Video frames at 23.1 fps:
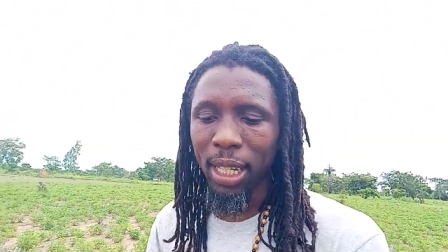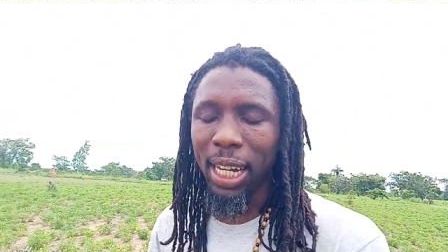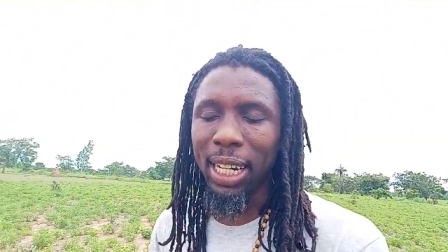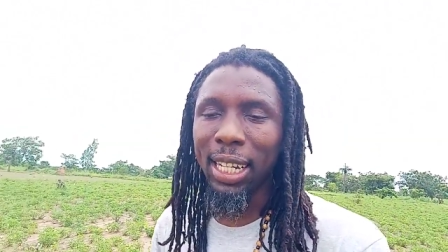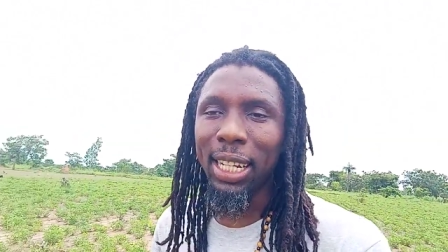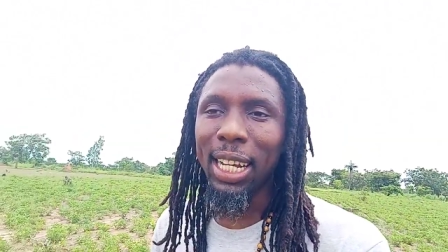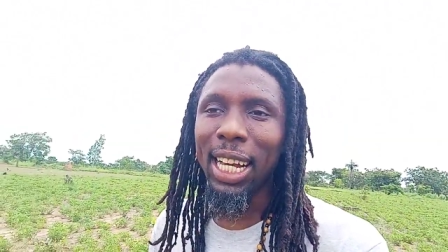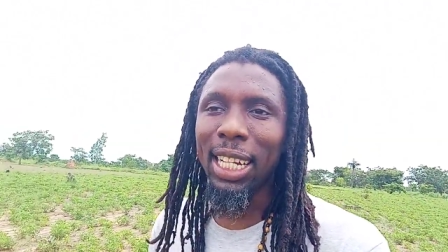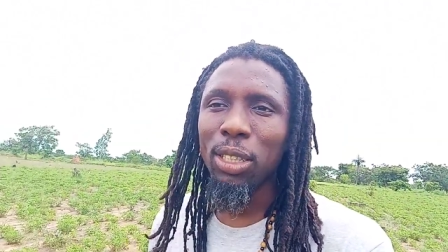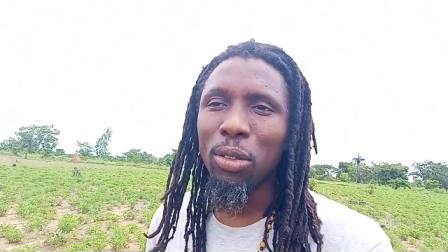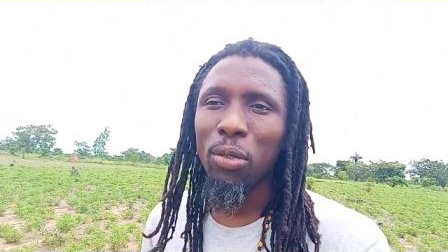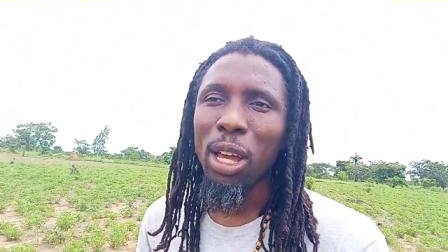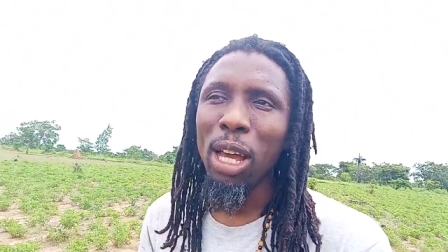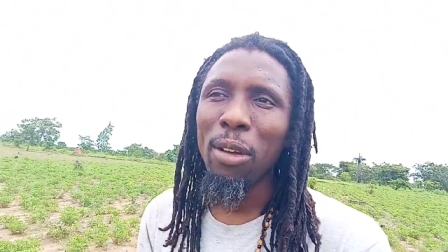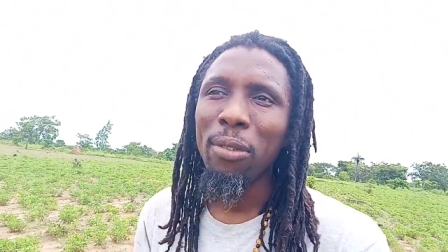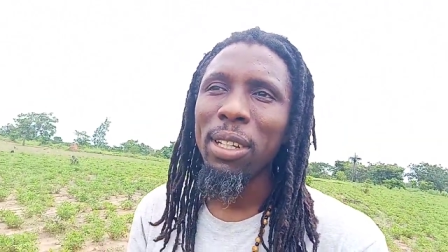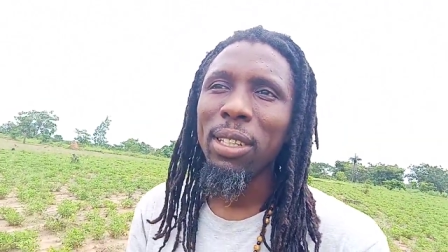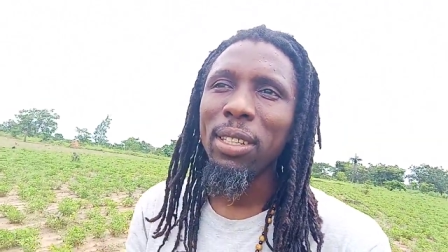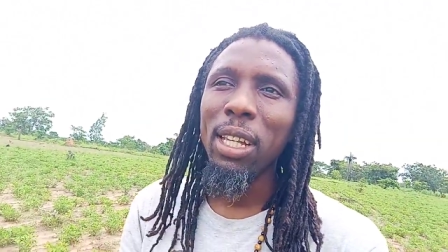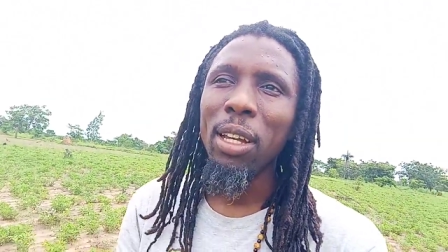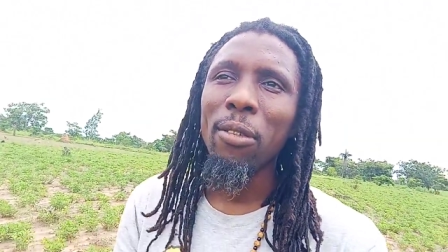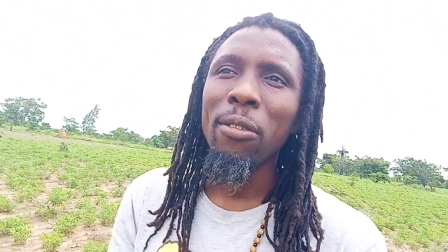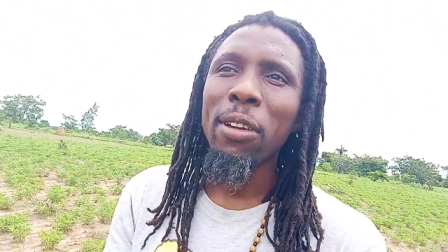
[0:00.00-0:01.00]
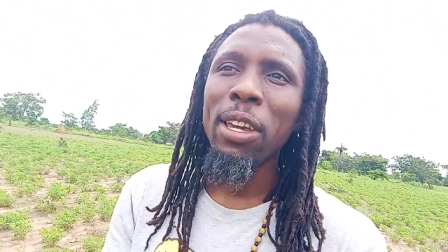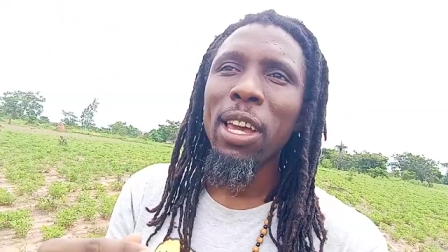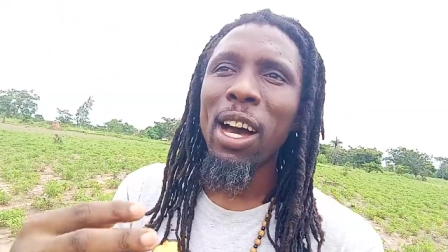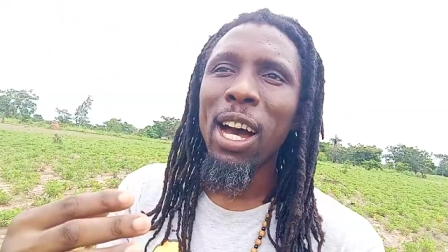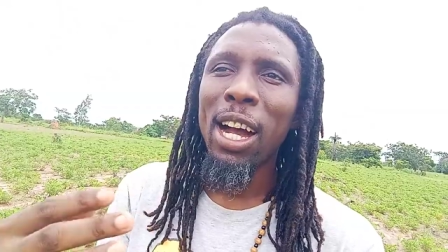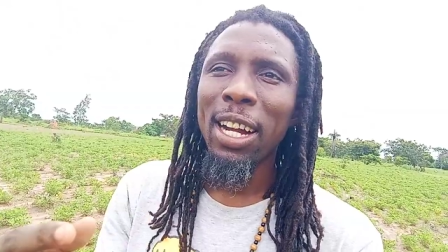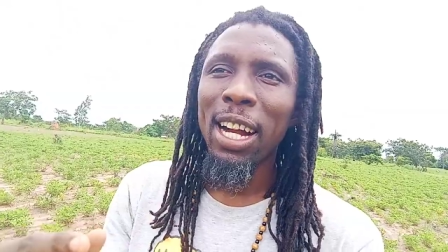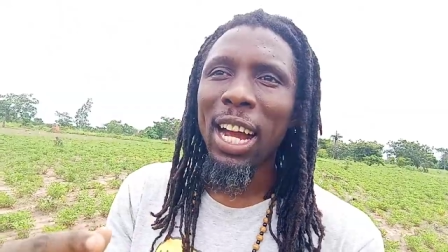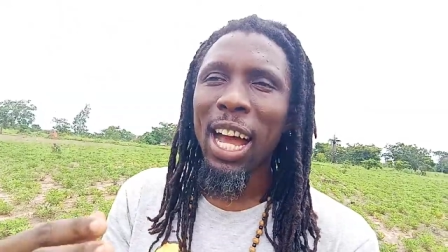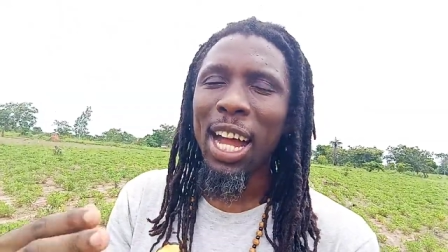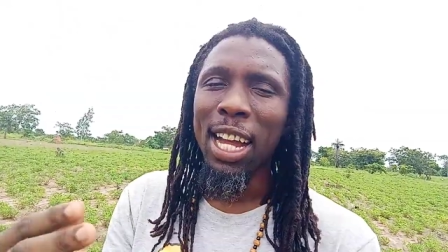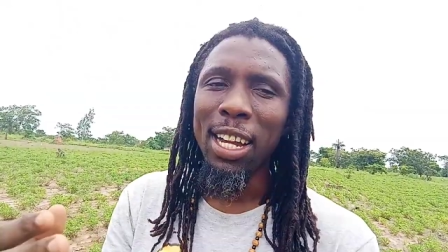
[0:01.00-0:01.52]
And that's why we say we
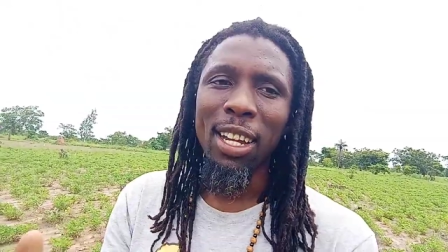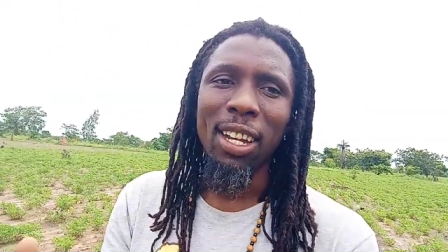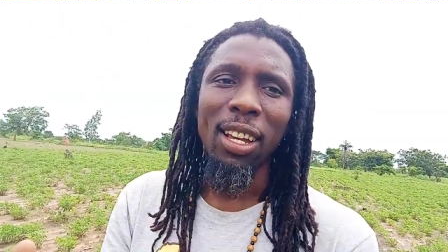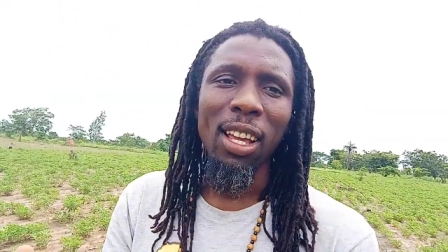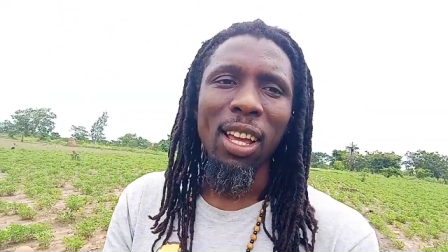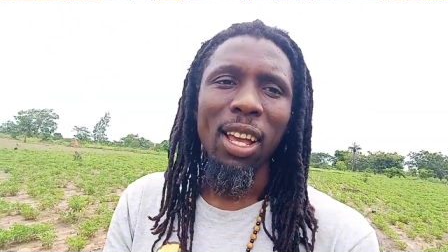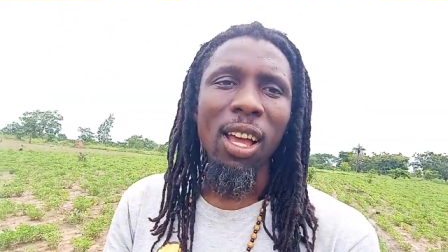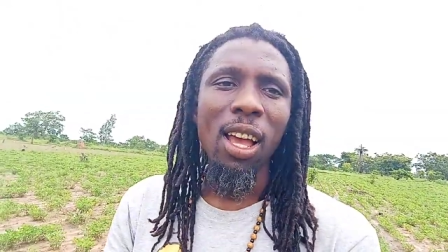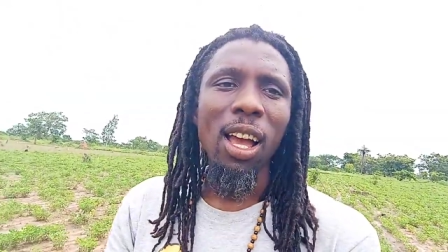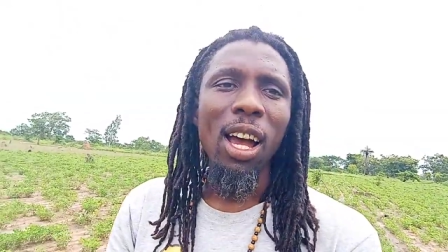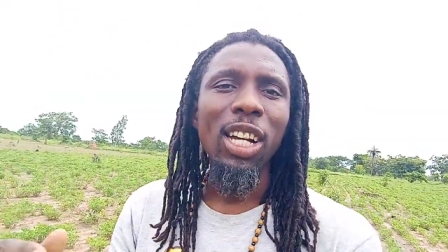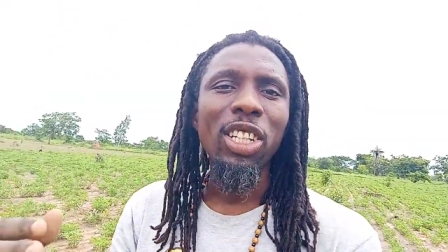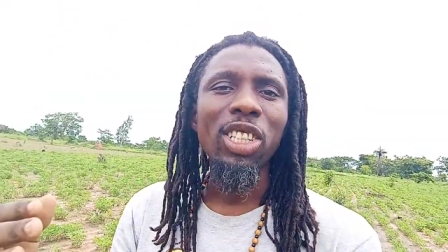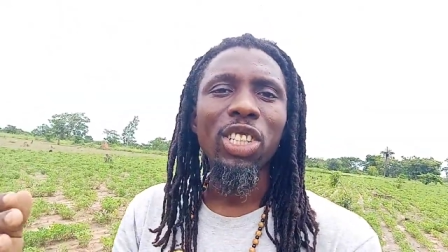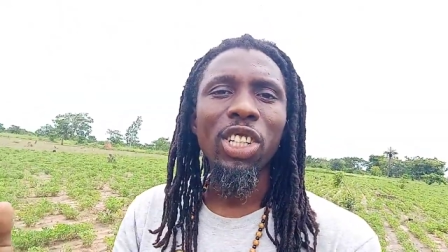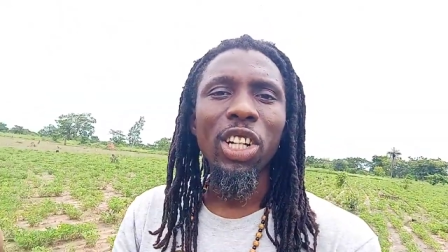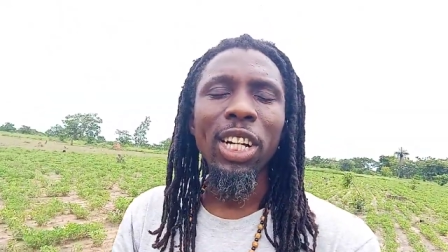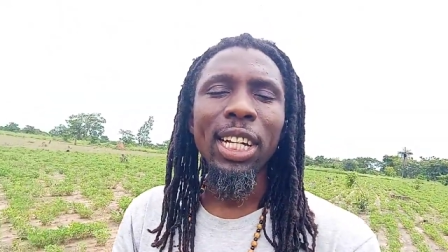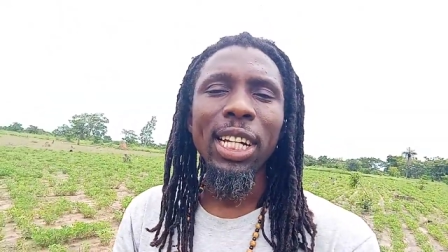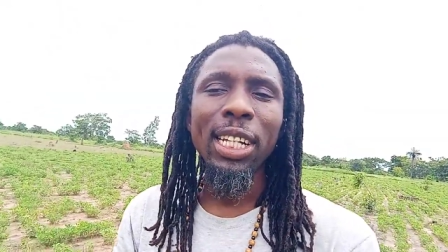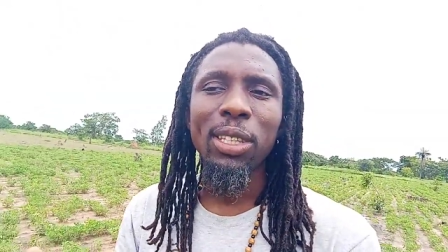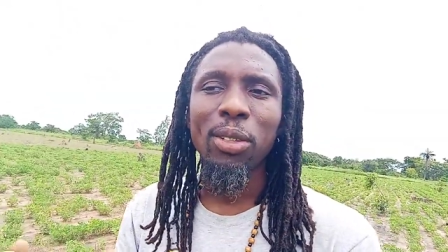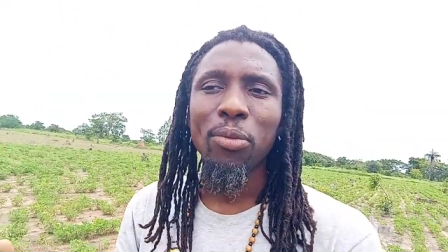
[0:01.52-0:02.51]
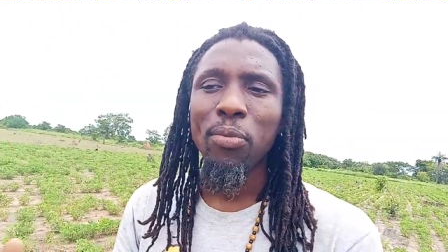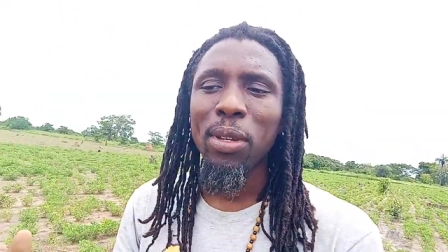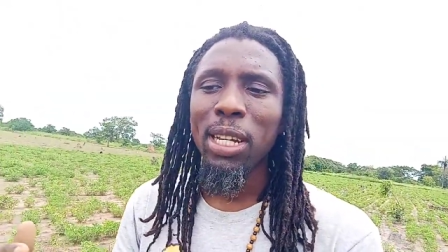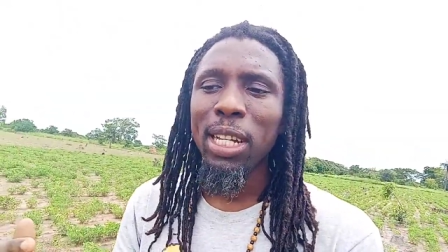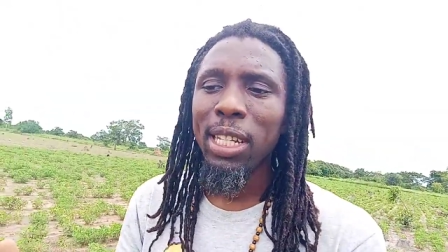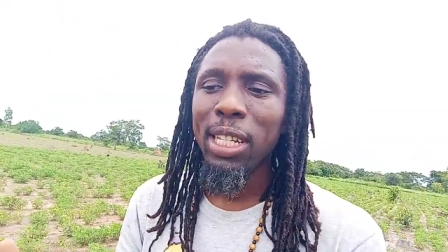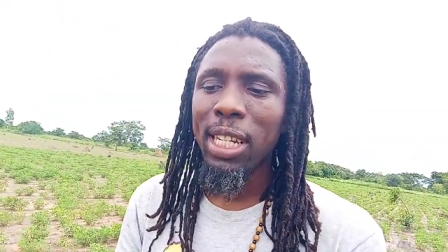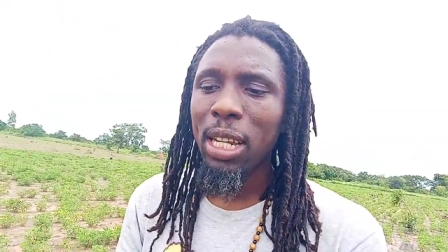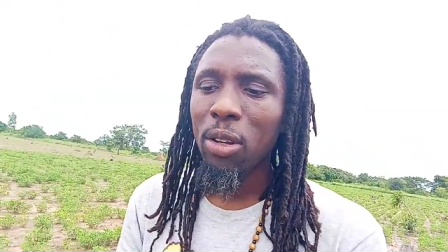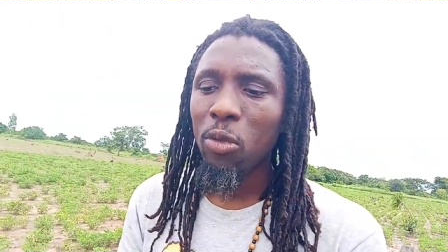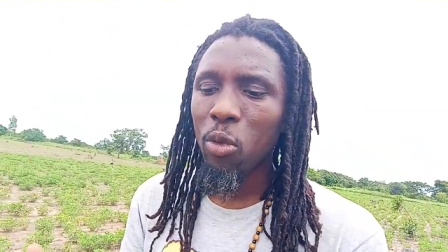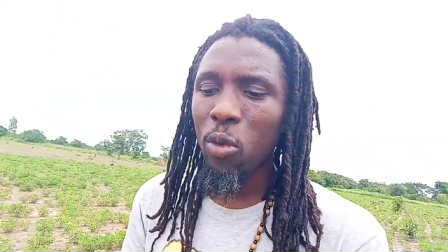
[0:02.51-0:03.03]
are on a journey to
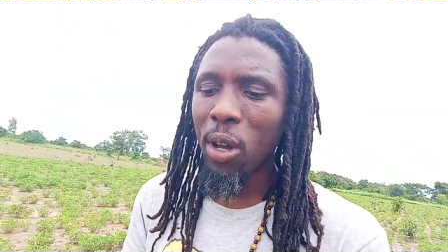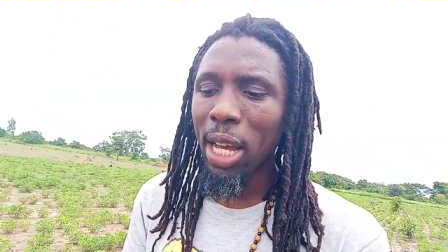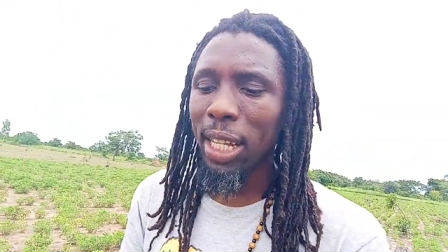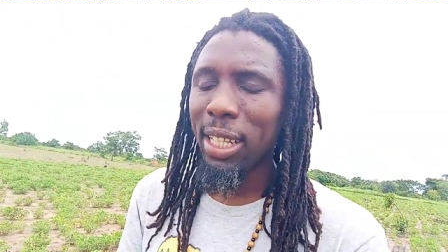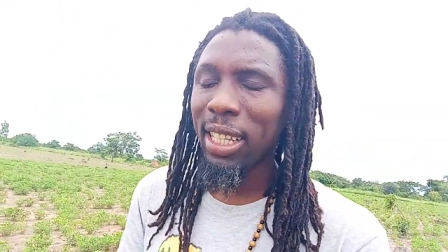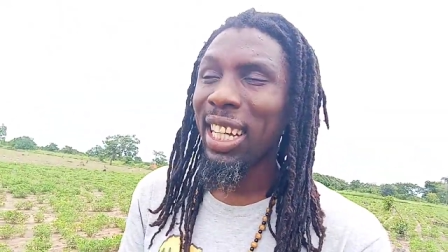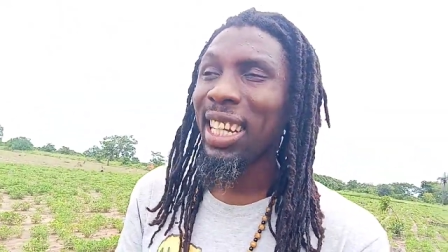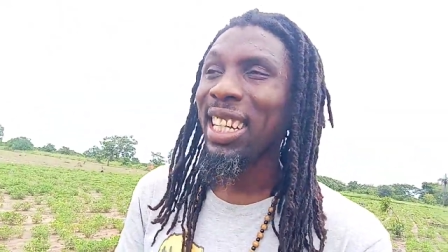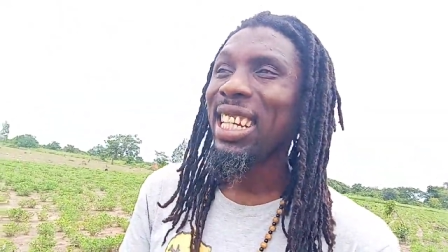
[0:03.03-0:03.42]
building wealth.